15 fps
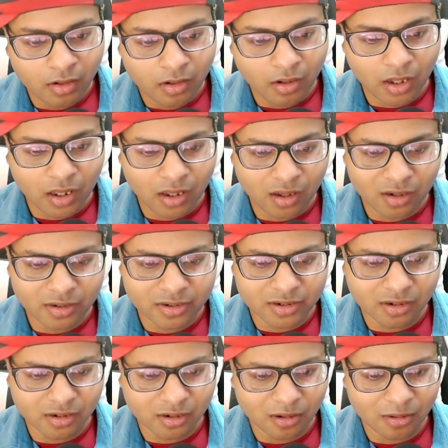And
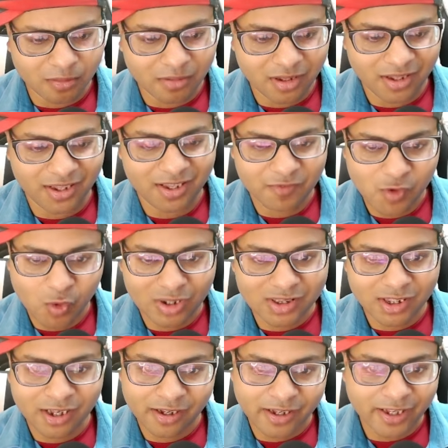if you are
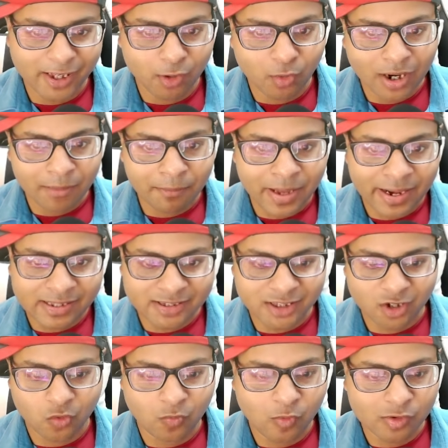thinking you can manage
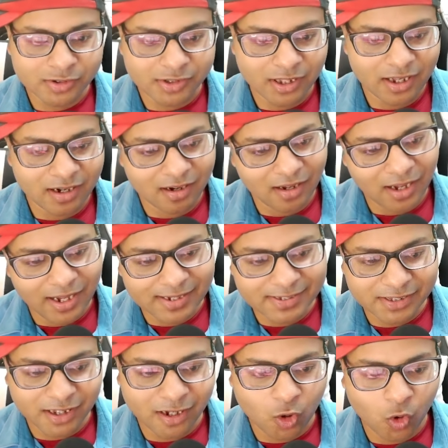the Rufus, then I
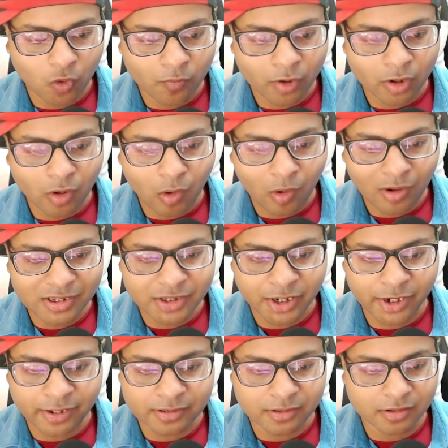say go for all
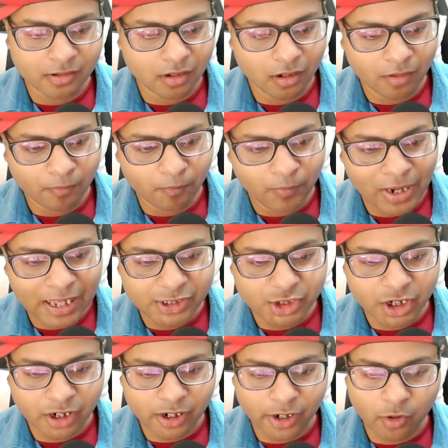three
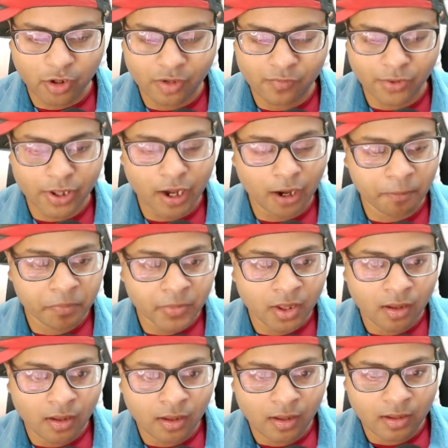Blanchette, Gregory, Freya.
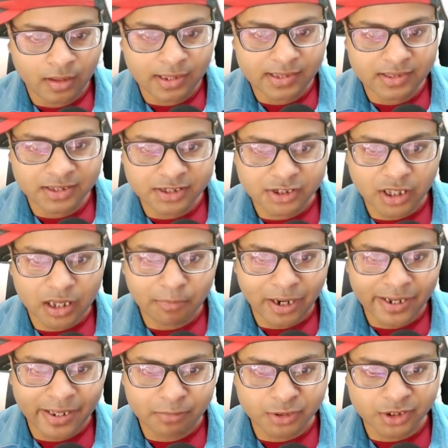In this game,
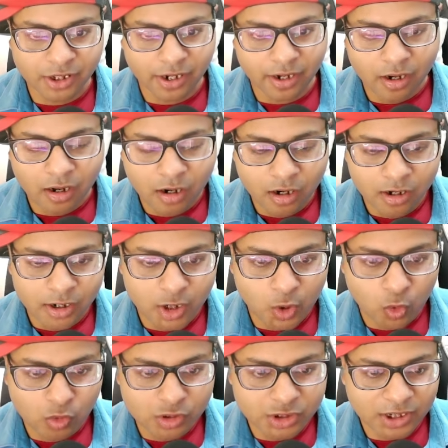I have seen
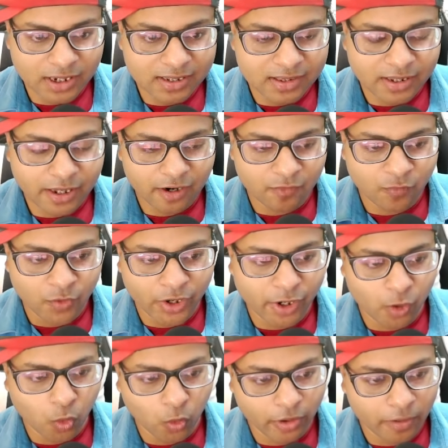2 Gen, they are very
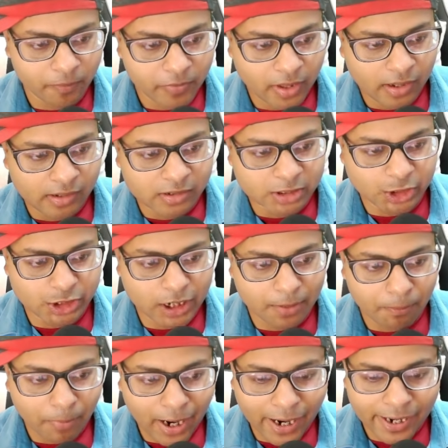good. Gen
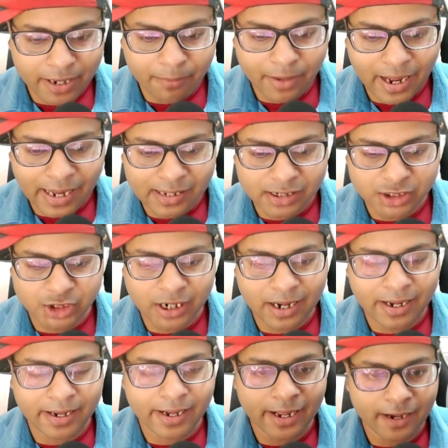5 and
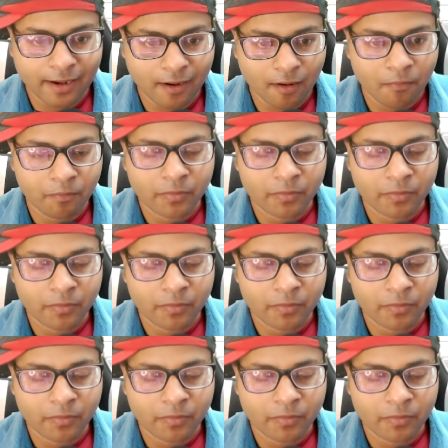Gen 10.